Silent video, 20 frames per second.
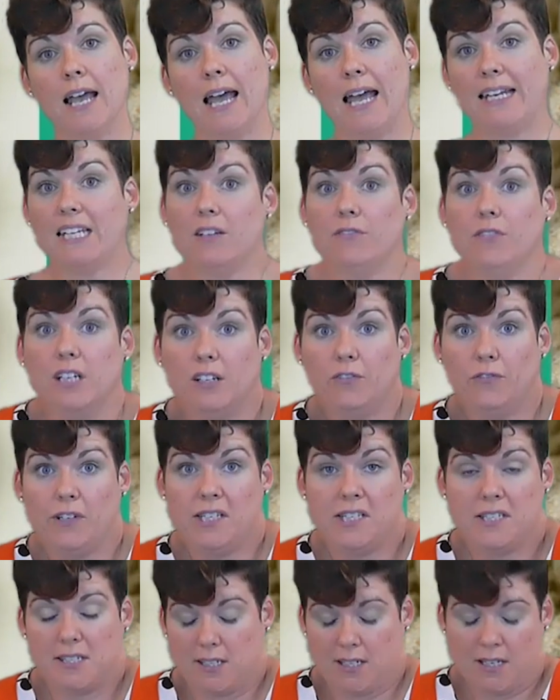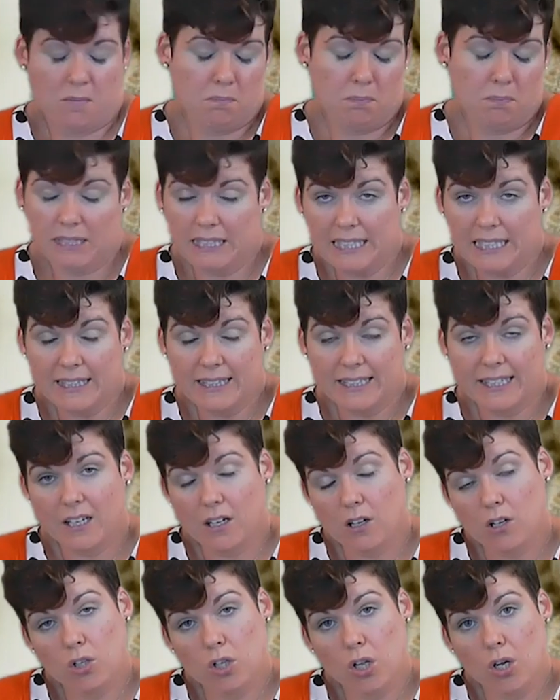and even if it's completely
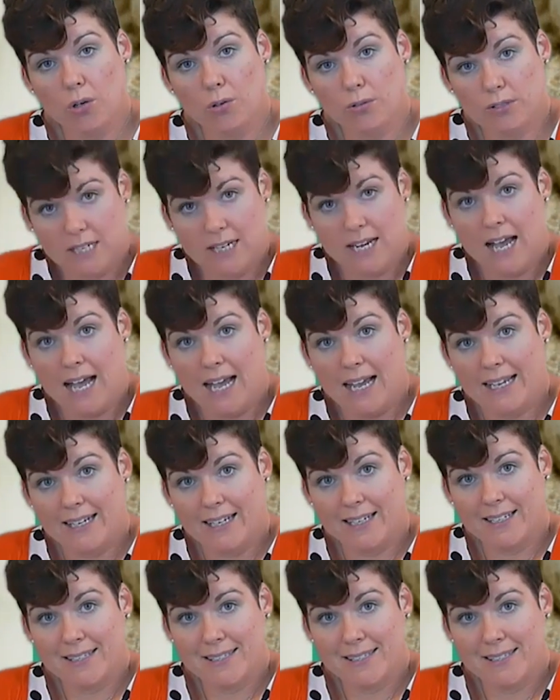enclosed and hiding